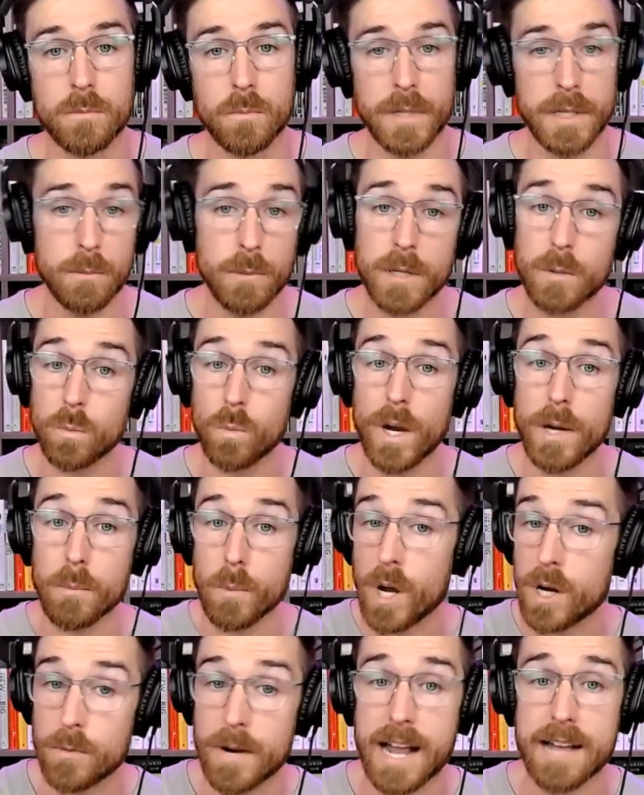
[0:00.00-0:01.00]
We went
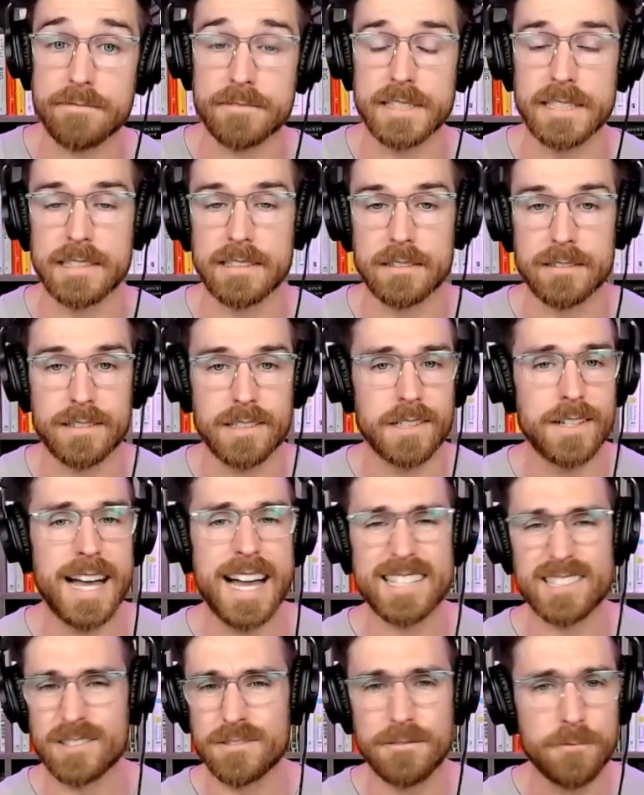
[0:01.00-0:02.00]
whitewater rafting,
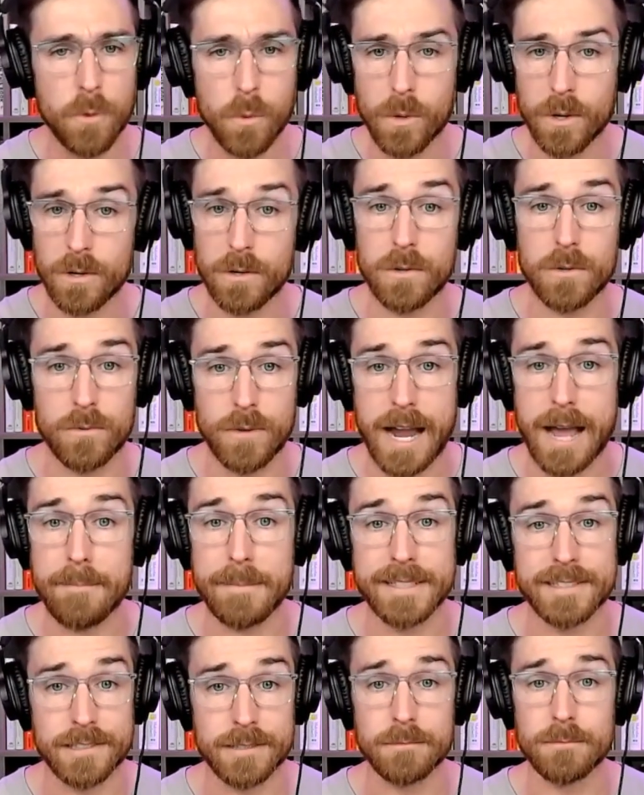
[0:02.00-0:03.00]
class 4
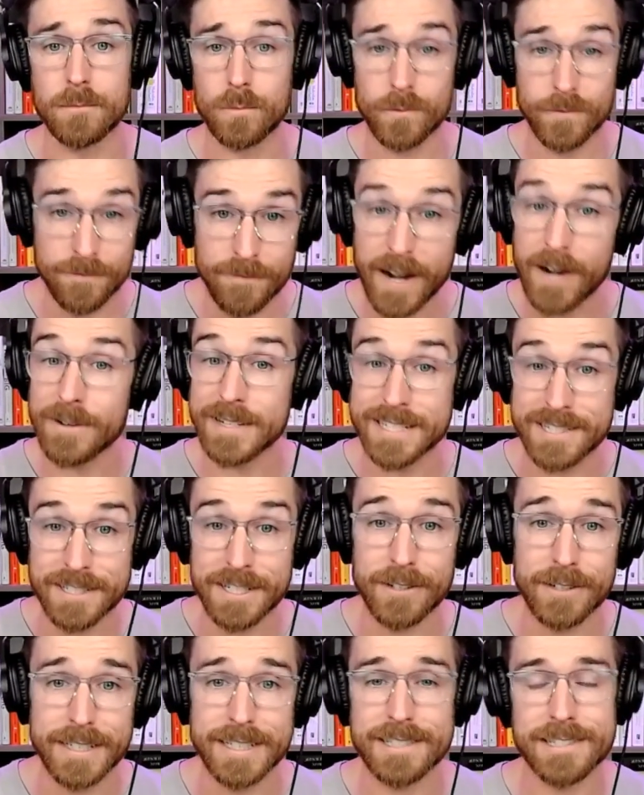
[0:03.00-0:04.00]
rapids, some very
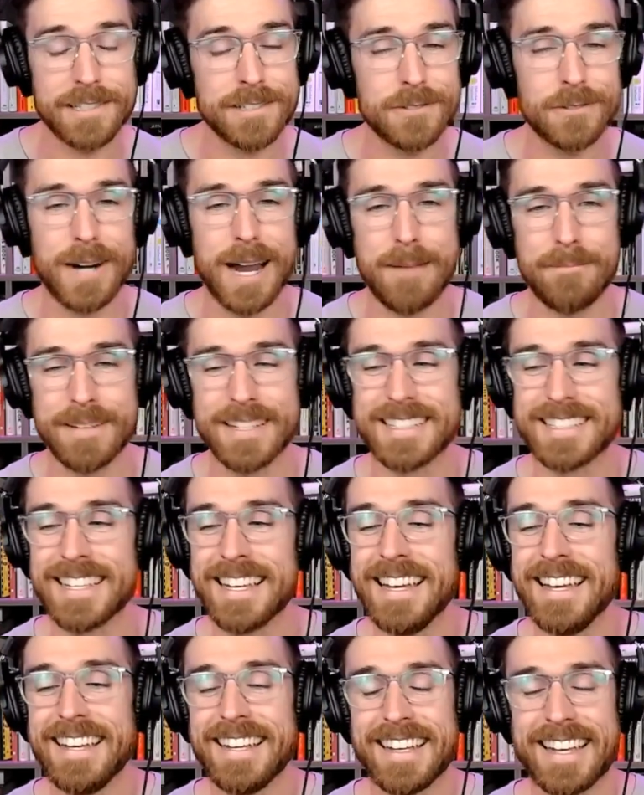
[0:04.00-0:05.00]
serious rapids.
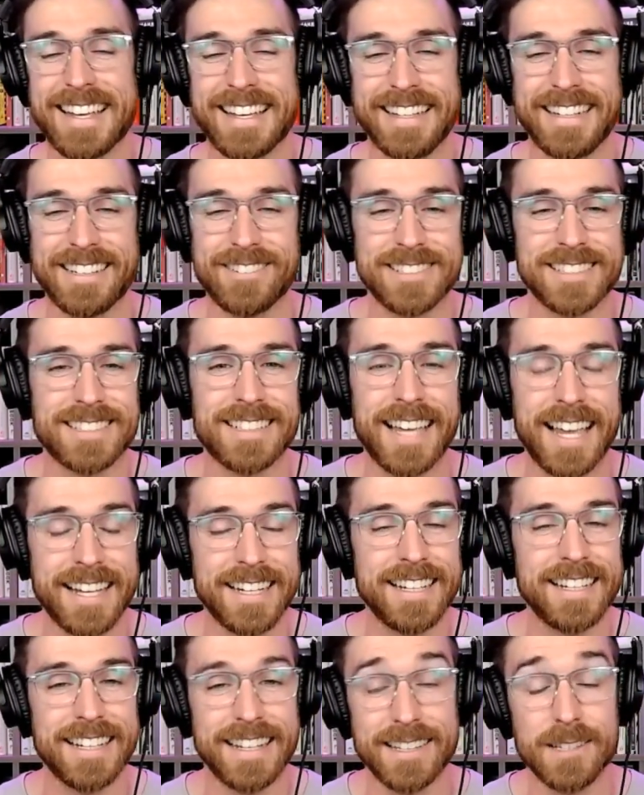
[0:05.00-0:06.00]
And it was
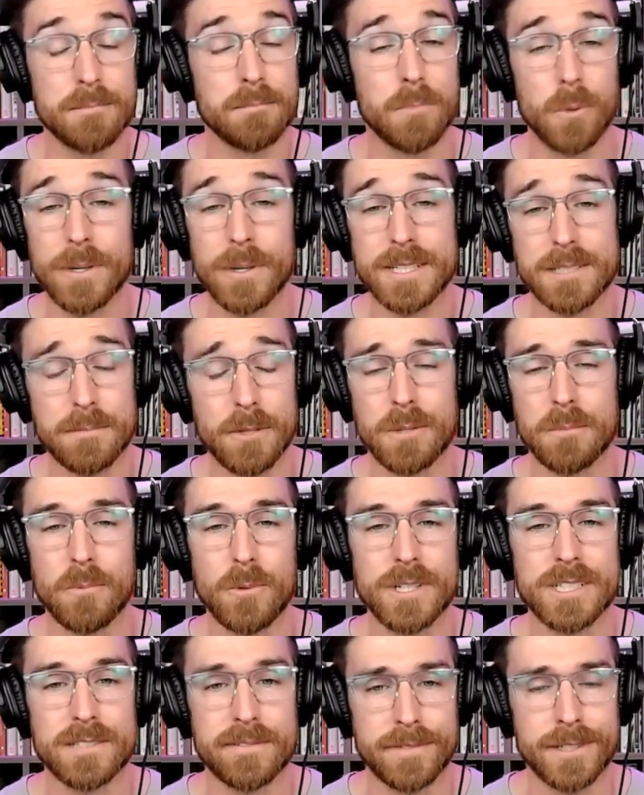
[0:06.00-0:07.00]
Katie and the boys, both the
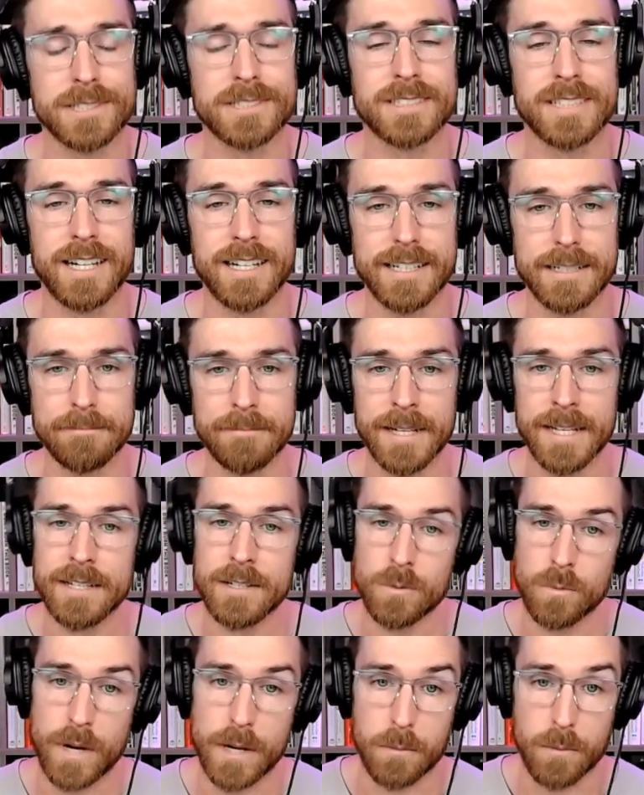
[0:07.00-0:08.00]
boys' first time
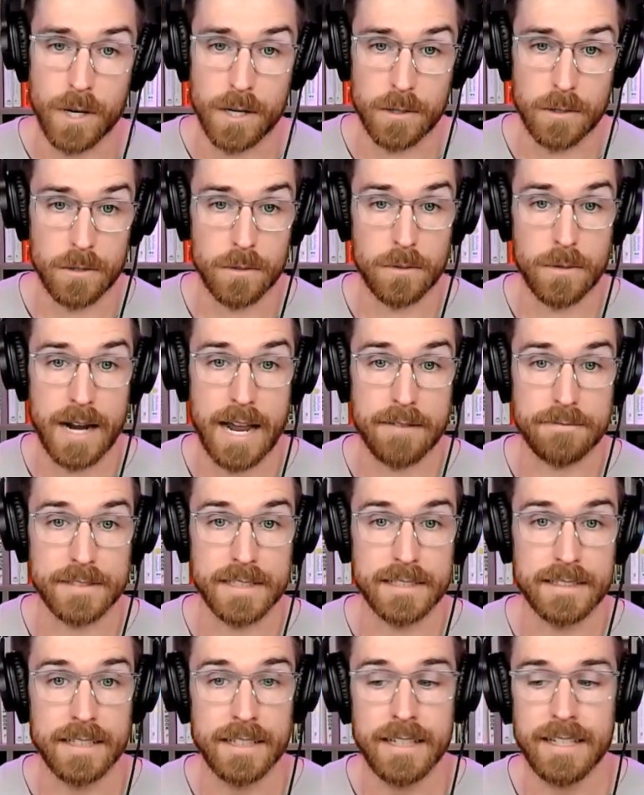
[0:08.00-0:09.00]
whitewater
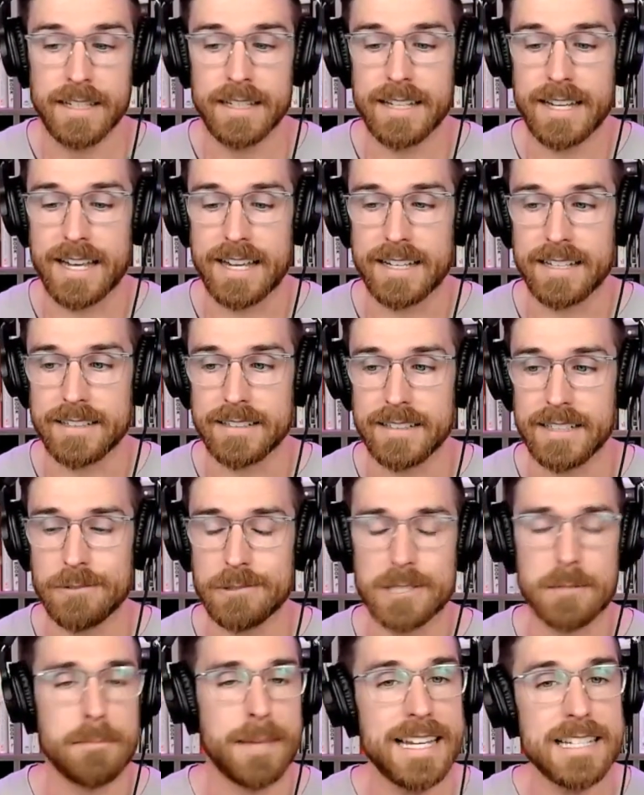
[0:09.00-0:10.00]
rafting. And it
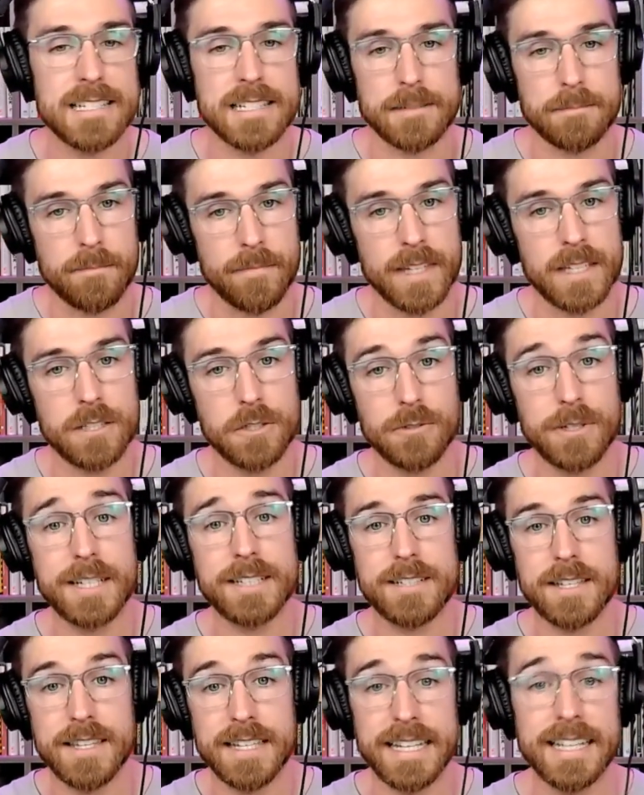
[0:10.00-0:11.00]
was amazing. You
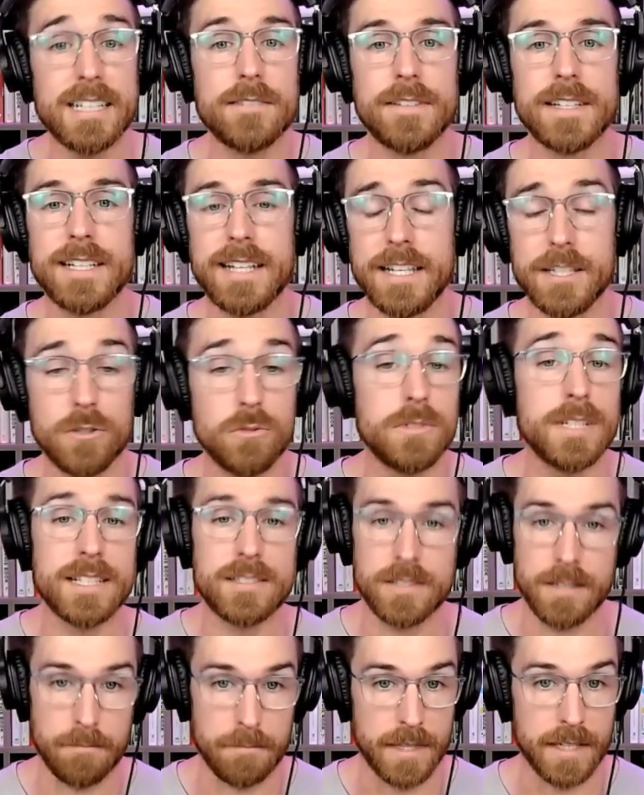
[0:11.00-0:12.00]
get to the end of it and you did
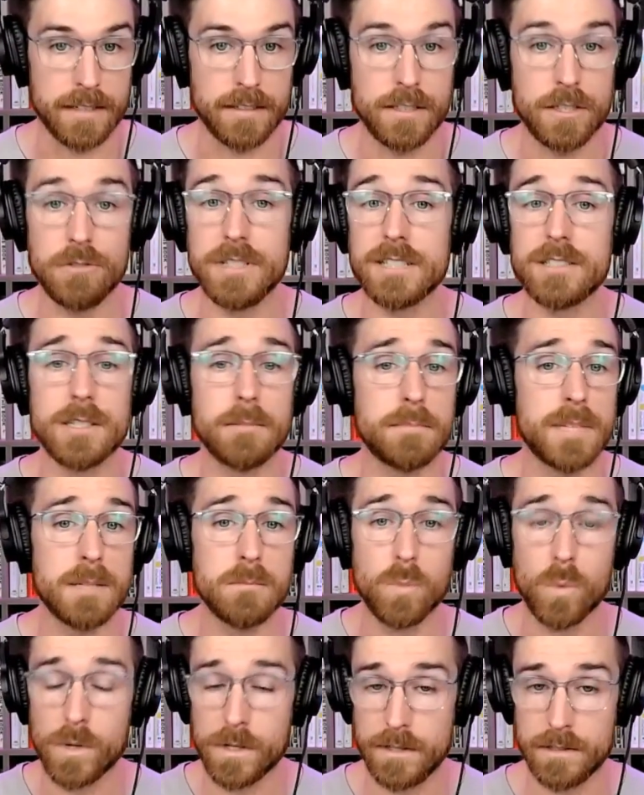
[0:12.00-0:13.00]
something. You did
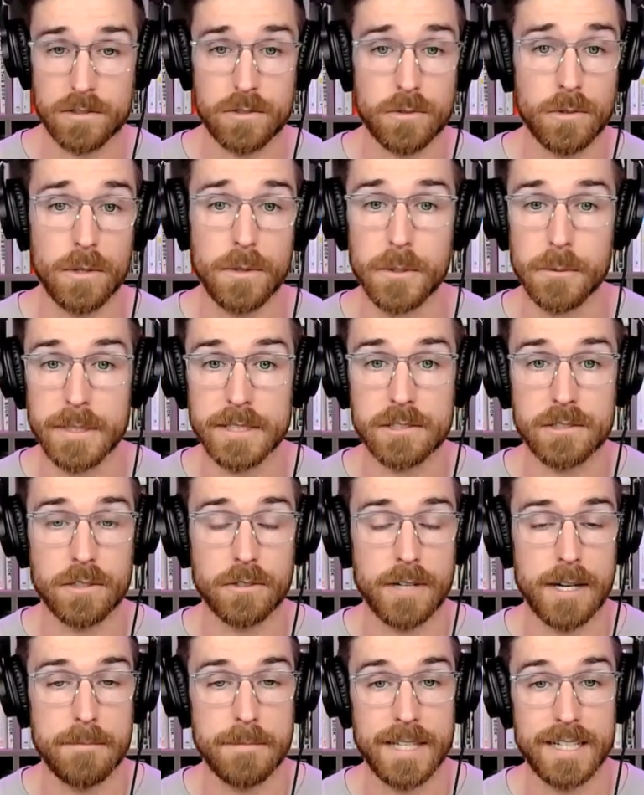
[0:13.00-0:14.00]
something more than scroll through
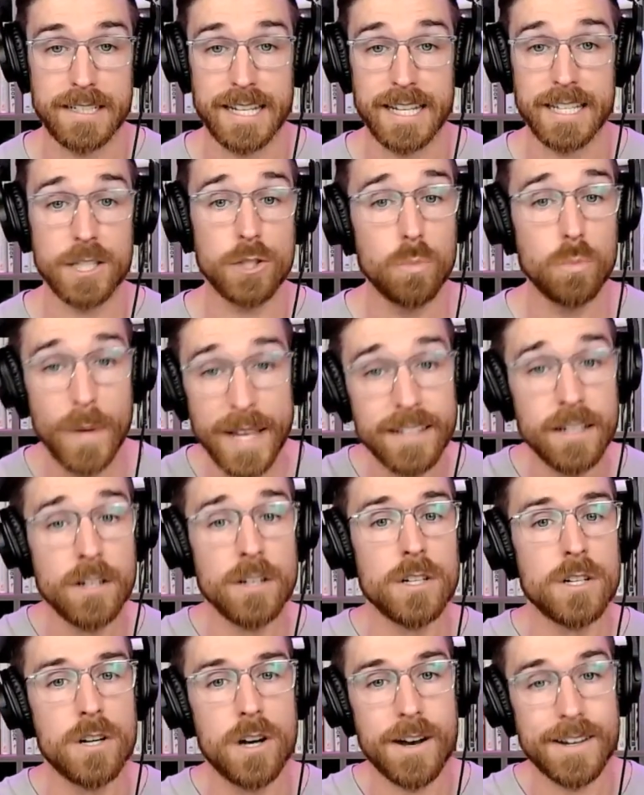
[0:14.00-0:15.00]
Instagram that day. You went
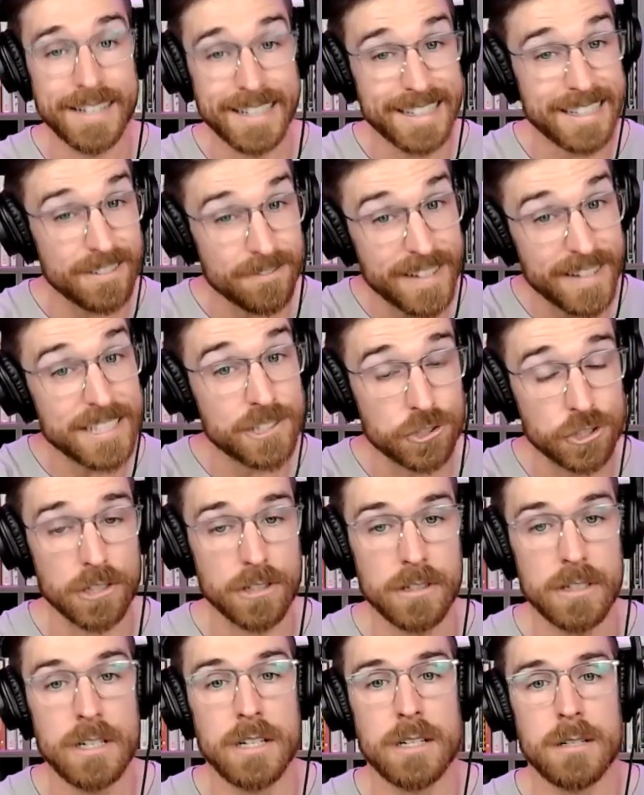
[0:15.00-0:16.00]
on an
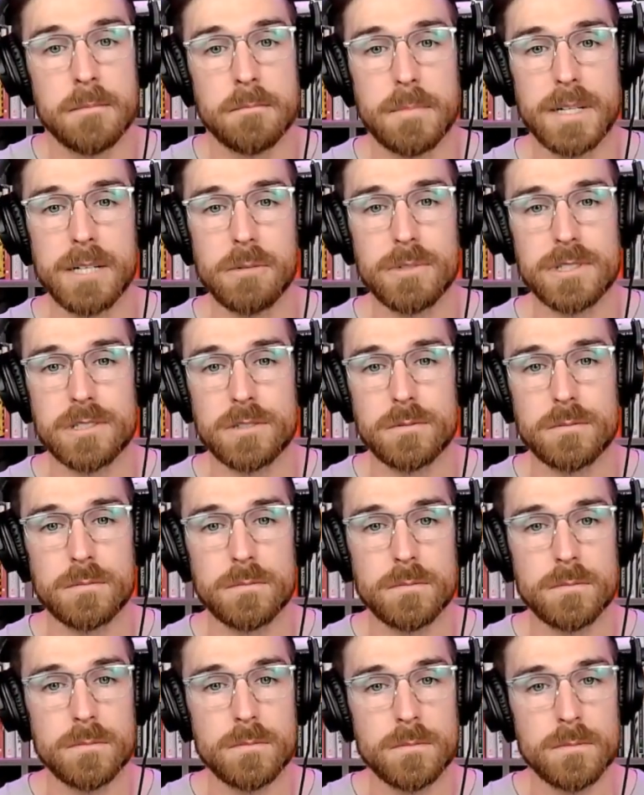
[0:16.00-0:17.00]
adventure, but it was
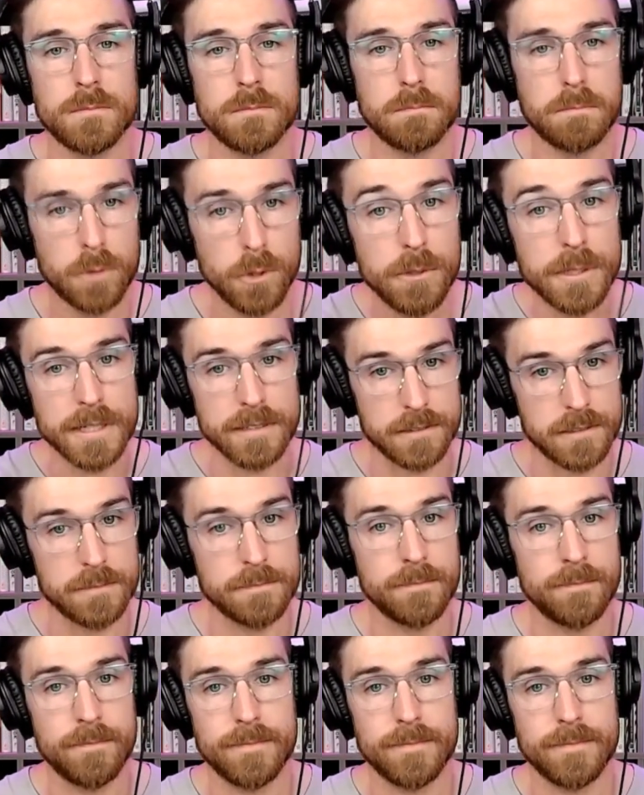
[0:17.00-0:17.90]
prudent.